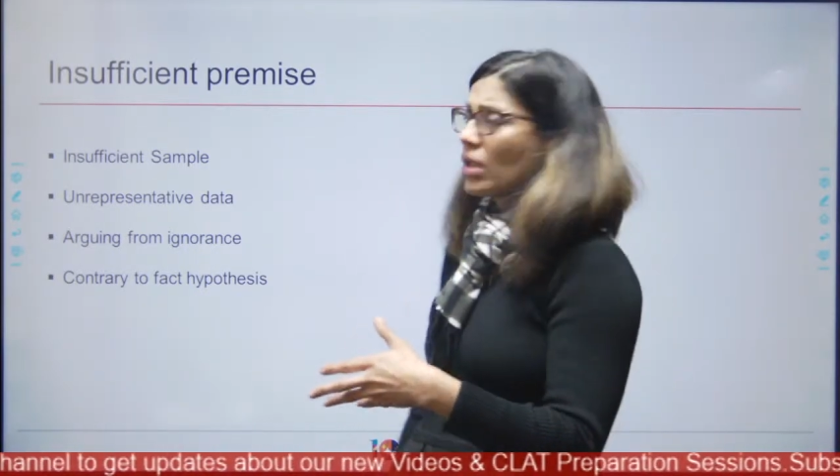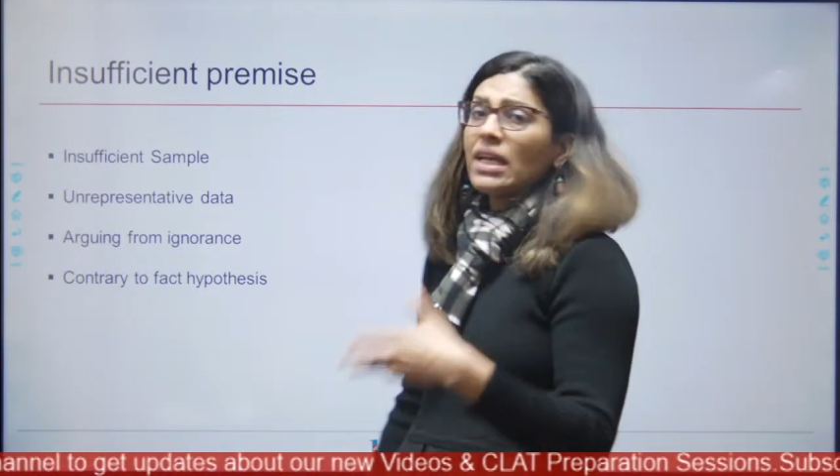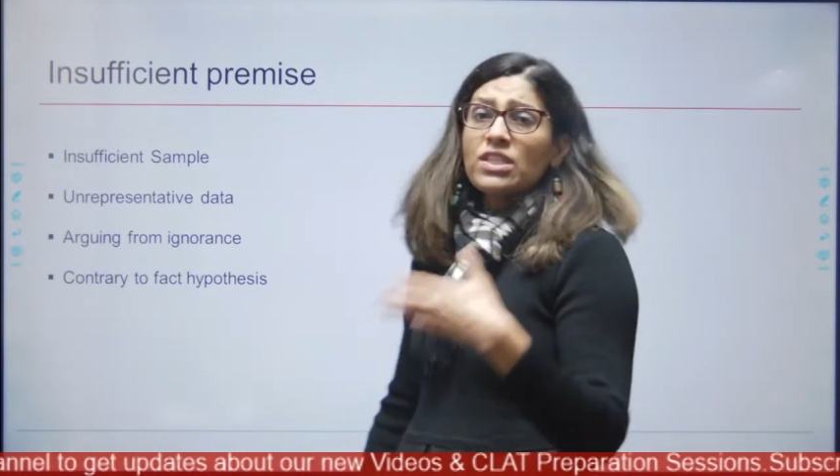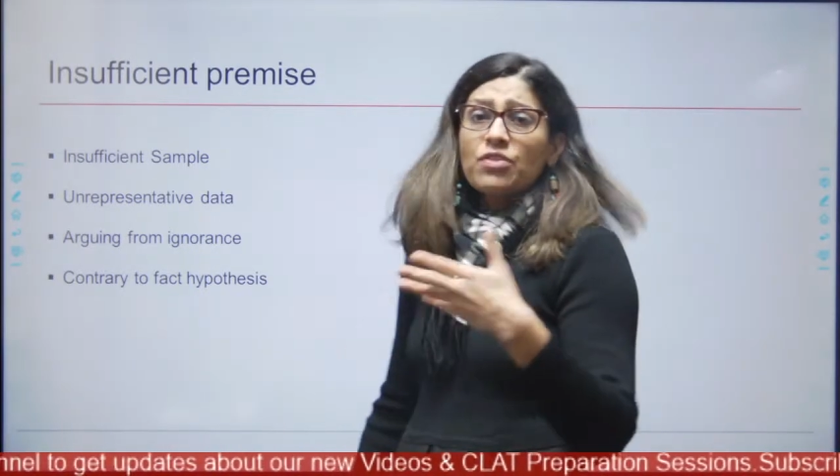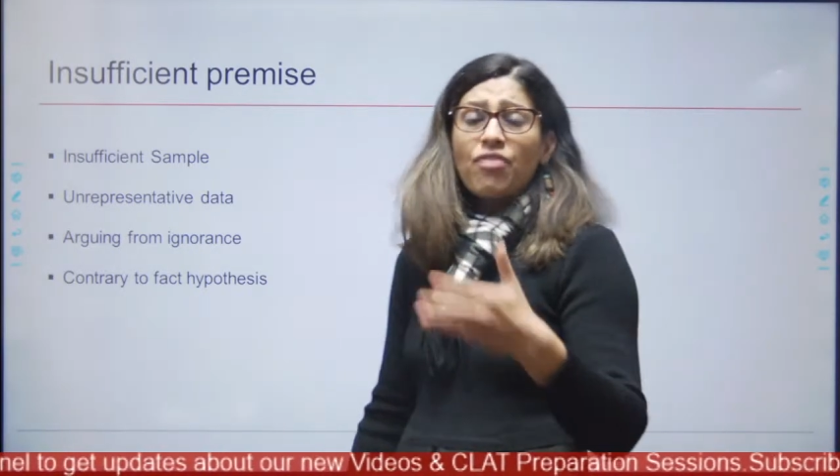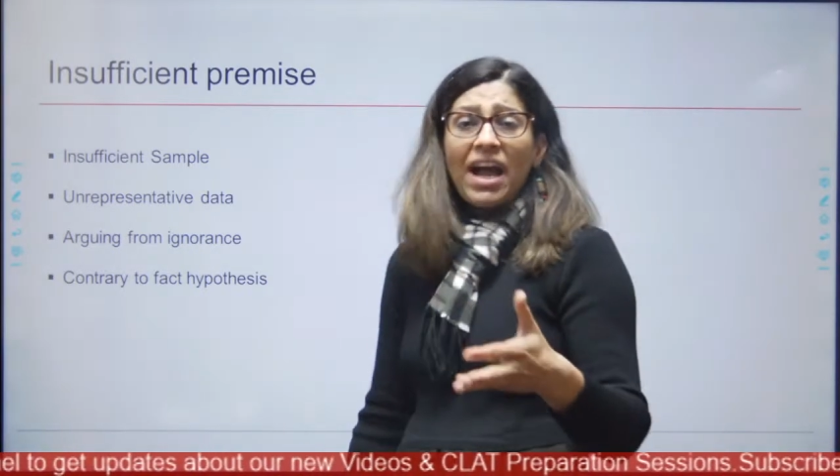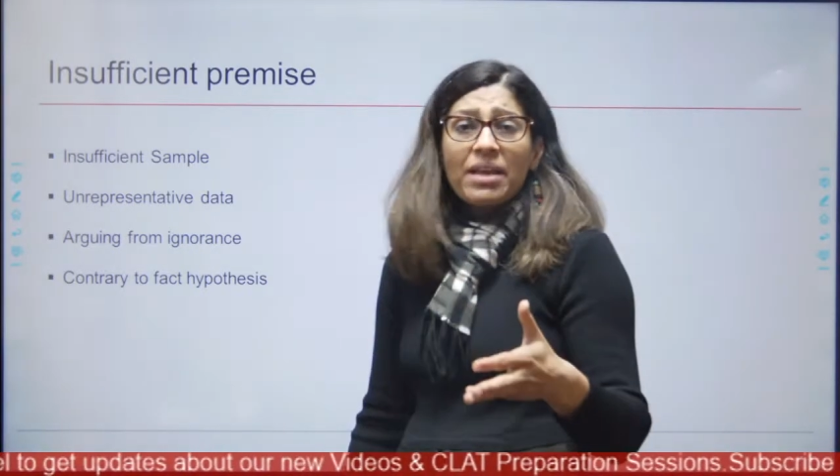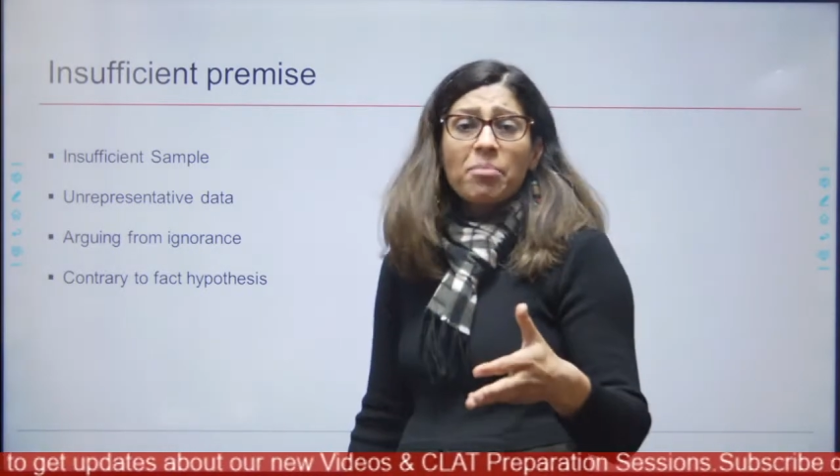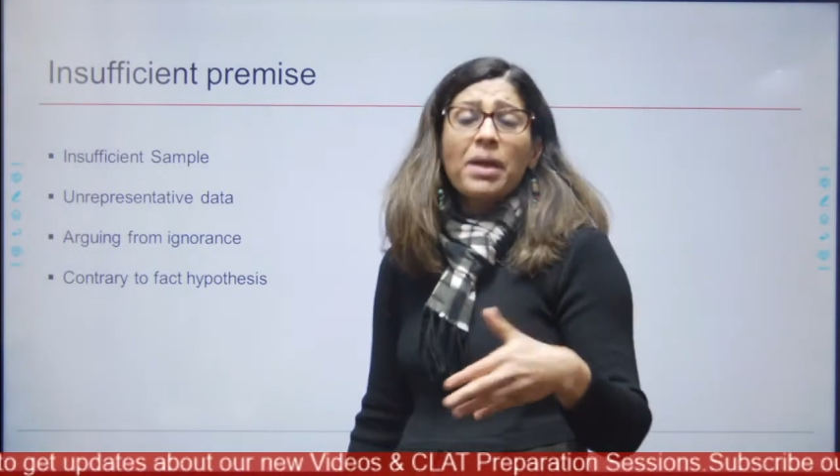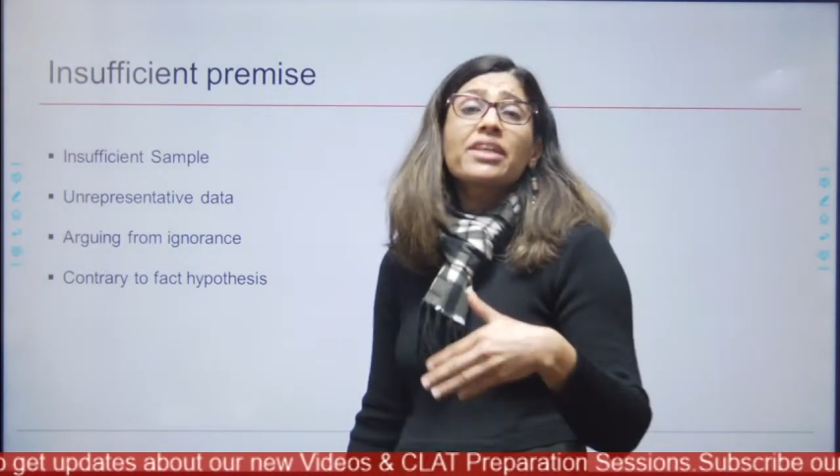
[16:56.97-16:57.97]
is
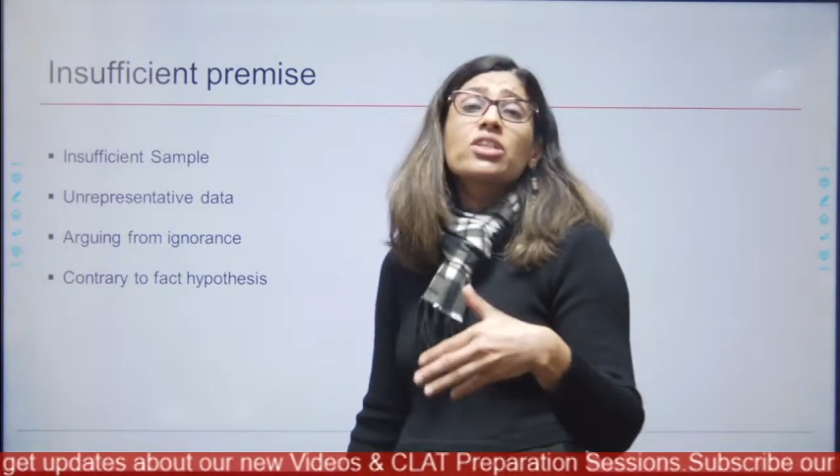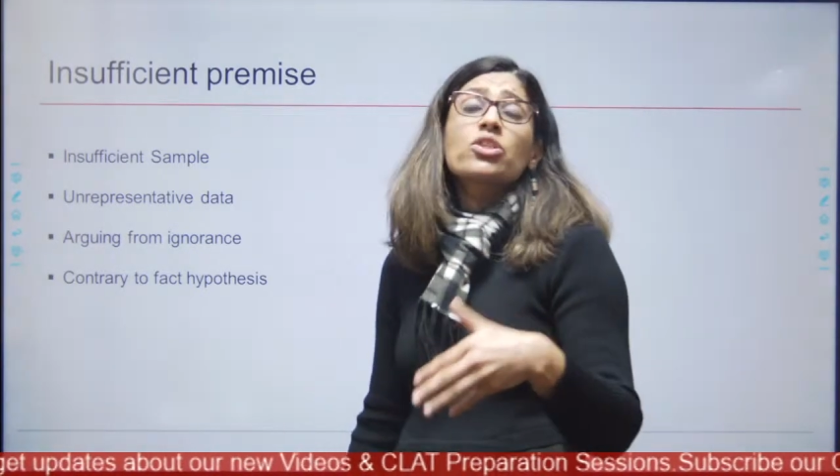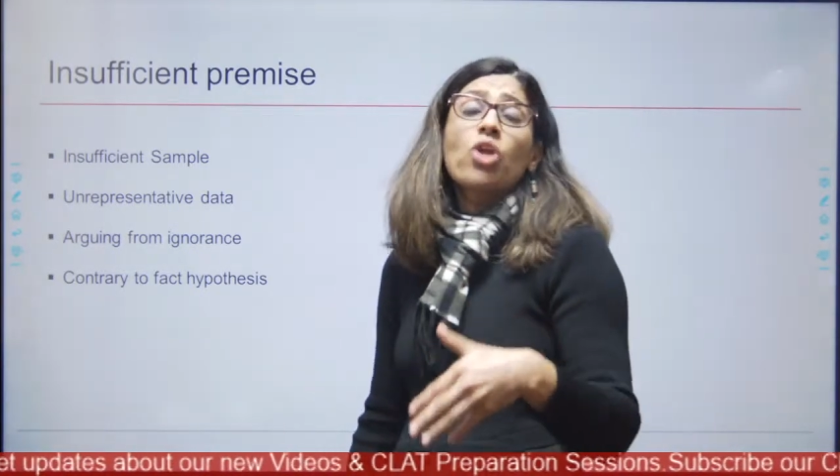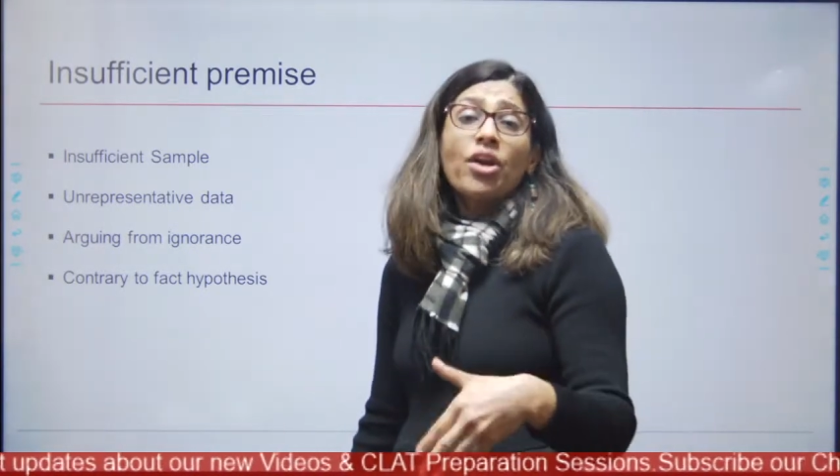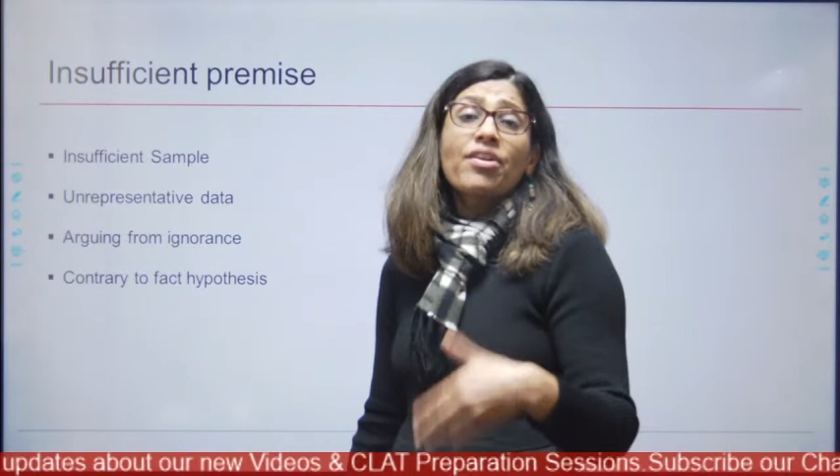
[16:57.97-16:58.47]
fine but it is not